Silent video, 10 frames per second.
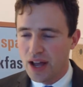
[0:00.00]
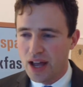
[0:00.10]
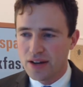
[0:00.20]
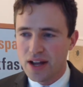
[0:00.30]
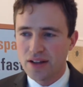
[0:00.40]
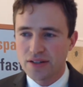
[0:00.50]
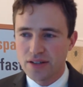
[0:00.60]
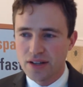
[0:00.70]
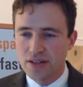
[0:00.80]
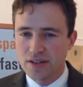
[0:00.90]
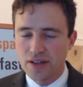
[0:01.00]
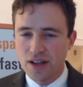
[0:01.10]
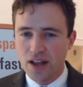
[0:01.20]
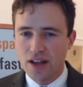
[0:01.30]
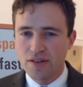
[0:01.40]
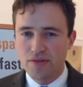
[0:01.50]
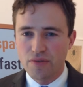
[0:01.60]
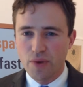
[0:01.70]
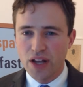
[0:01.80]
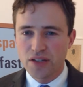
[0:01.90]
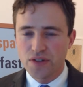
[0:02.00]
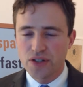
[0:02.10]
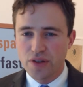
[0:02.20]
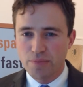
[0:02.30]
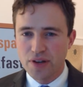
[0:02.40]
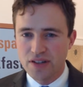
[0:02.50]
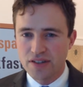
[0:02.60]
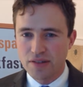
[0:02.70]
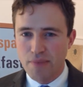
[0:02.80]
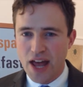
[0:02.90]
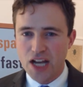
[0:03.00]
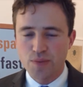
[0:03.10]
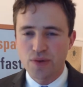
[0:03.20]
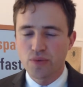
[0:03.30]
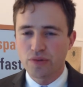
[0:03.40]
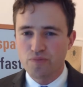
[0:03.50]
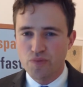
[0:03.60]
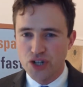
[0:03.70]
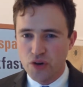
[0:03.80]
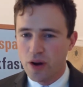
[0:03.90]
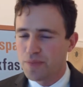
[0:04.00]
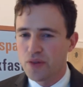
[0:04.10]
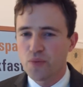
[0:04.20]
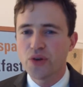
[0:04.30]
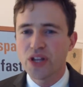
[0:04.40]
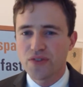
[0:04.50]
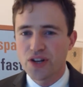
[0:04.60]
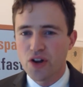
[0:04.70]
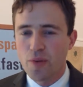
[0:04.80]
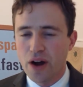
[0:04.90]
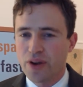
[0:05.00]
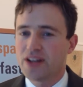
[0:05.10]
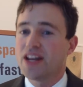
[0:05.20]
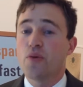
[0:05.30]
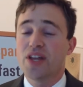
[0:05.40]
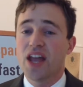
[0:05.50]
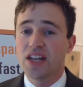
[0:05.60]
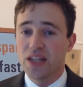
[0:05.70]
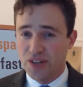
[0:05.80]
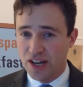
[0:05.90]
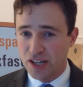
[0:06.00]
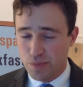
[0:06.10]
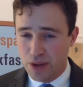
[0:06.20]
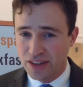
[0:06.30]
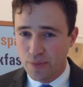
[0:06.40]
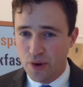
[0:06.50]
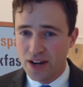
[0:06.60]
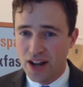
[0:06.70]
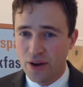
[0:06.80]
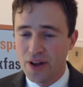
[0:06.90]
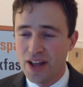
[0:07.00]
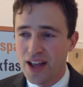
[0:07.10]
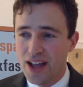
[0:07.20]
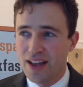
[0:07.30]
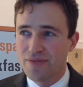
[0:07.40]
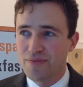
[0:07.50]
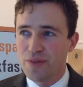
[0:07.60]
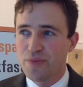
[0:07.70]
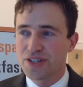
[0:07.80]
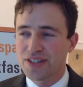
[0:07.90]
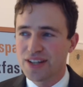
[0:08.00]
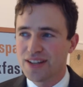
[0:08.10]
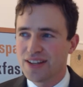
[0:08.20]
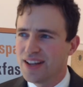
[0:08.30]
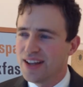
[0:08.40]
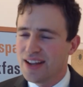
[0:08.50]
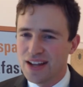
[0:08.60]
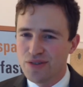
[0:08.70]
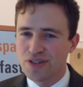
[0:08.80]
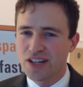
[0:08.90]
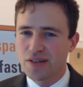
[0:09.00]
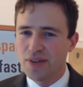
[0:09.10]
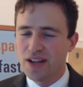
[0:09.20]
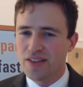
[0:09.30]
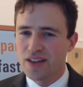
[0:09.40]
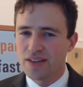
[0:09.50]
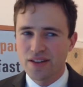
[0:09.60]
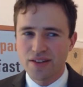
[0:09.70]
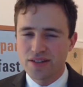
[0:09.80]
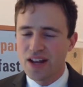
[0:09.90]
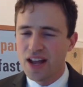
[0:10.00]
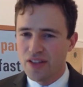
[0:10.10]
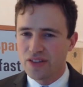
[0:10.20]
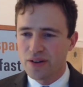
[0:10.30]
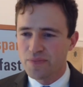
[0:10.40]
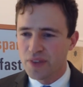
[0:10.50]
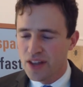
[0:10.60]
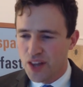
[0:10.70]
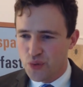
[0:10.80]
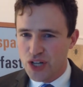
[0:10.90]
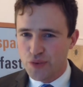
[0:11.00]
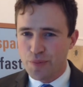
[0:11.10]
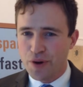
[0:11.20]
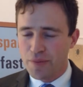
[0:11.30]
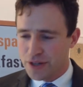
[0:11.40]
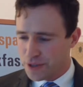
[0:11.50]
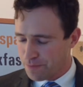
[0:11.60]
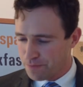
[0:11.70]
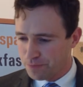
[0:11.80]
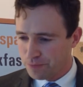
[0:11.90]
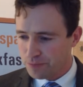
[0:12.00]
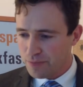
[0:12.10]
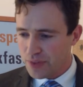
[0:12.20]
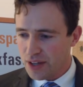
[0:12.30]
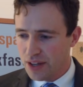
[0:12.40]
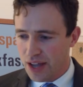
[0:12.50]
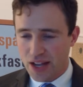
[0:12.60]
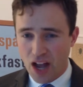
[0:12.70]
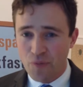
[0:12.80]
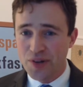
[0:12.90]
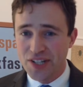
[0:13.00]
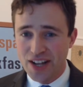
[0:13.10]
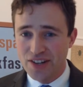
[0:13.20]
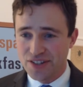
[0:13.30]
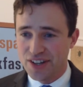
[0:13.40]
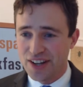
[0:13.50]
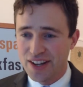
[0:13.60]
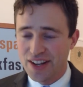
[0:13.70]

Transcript: analyses and ways of doing business and management will show up that we don't even know about right now. We can't even anticipate them right now. And it was interesting to me that today the Treasury Department, a government agency,